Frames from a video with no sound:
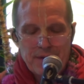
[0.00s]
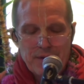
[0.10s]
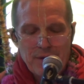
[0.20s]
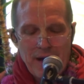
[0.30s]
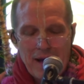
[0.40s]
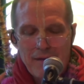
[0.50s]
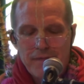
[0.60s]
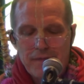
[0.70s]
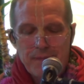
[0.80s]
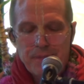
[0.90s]
you have
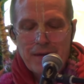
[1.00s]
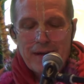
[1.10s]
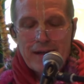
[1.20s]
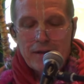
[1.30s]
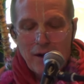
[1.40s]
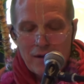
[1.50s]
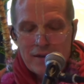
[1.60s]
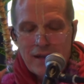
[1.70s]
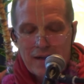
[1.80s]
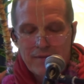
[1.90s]

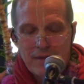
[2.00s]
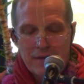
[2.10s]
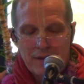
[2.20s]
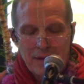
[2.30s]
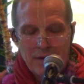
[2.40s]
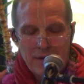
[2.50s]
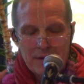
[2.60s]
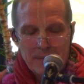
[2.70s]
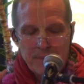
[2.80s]
contact with the Lord,